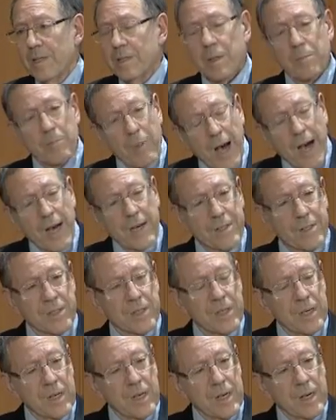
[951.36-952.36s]
to pass
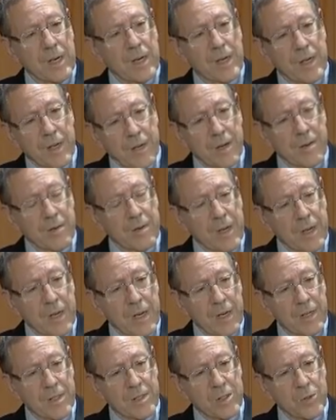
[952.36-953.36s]
here
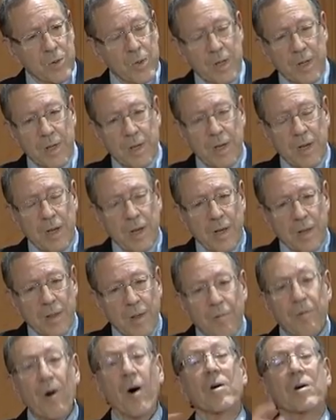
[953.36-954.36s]
in Sweden,
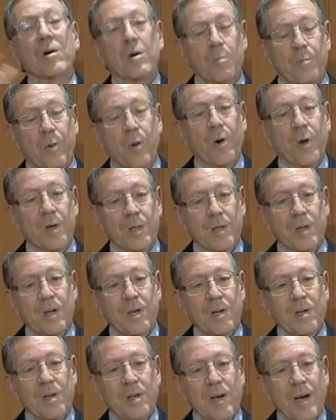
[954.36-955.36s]
the focal point
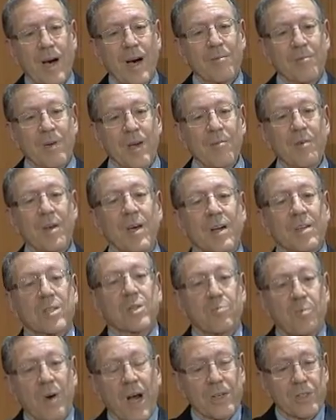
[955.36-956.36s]
of giving
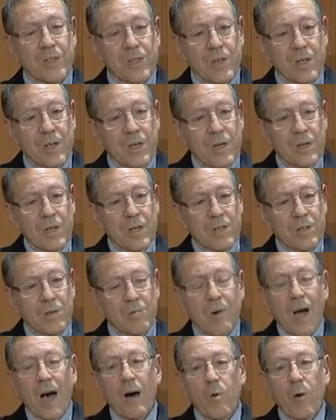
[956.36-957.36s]
expression to
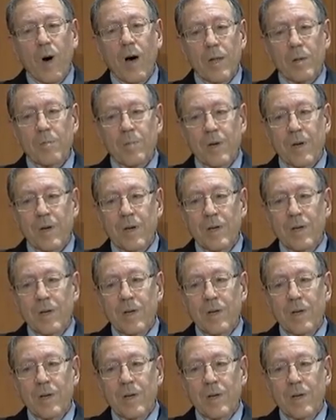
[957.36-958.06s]
Raoul Wallenberg